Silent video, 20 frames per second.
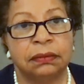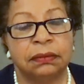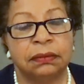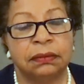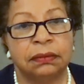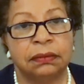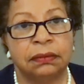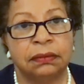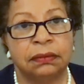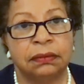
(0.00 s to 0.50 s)

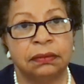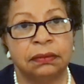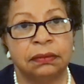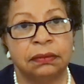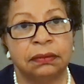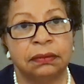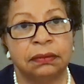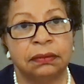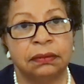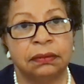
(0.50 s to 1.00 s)

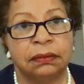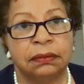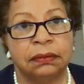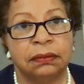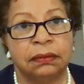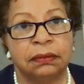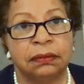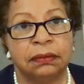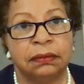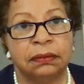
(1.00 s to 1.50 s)

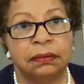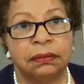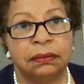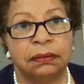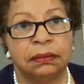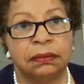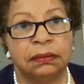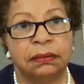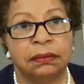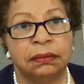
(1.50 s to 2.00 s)

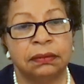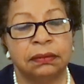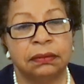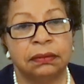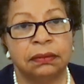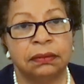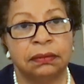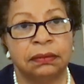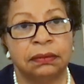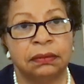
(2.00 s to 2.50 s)

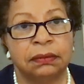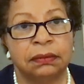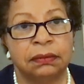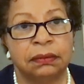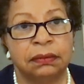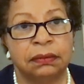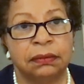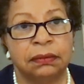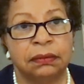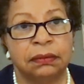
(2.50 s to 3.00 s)

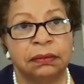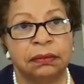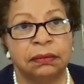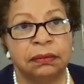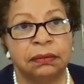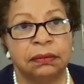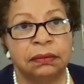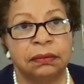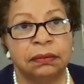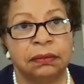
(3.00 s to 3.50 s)

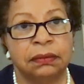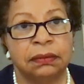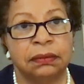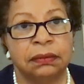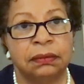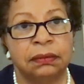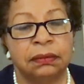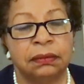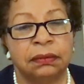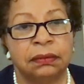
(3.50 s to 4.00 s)

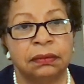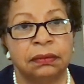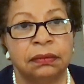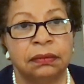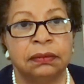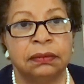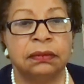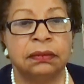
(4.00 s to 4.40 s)
The person shown says nothing.